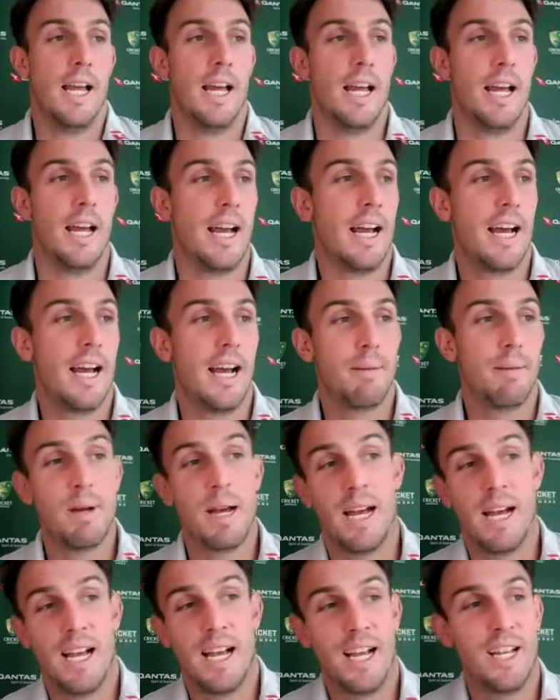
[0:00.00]

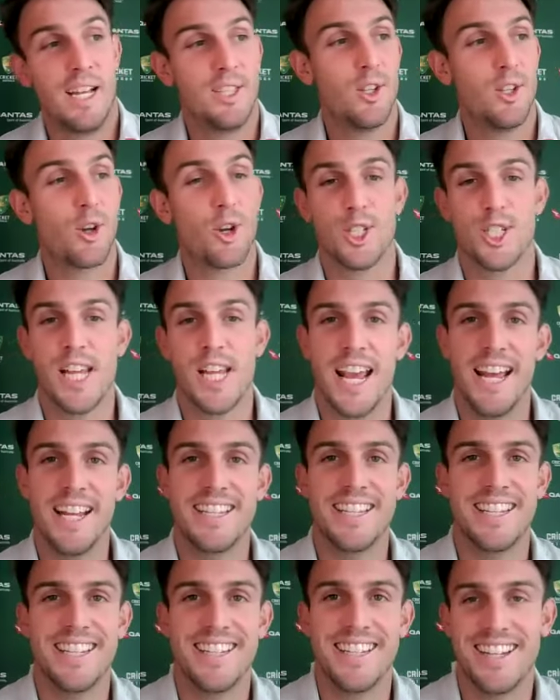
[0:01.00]
Not as
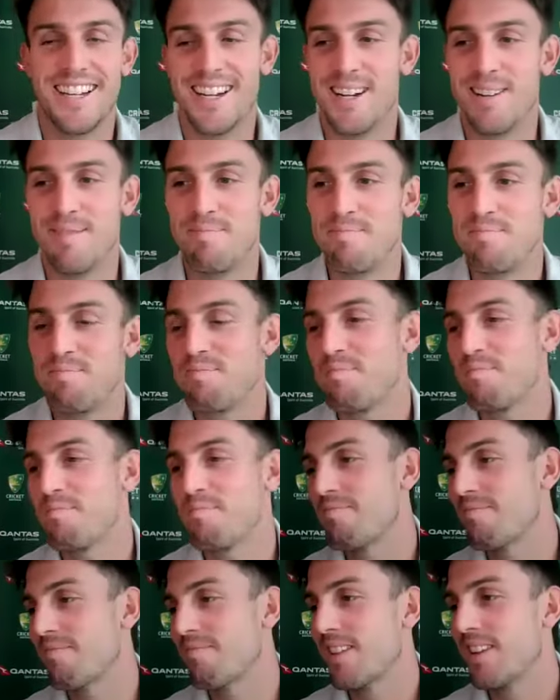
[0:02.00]
yet.
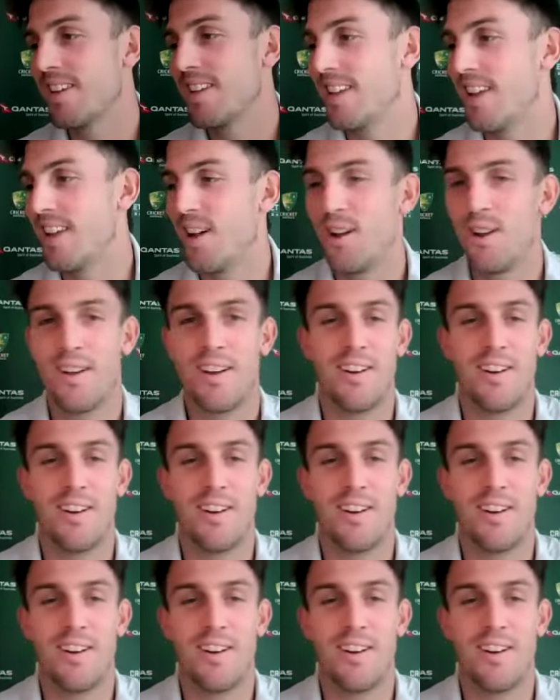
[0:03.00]
No,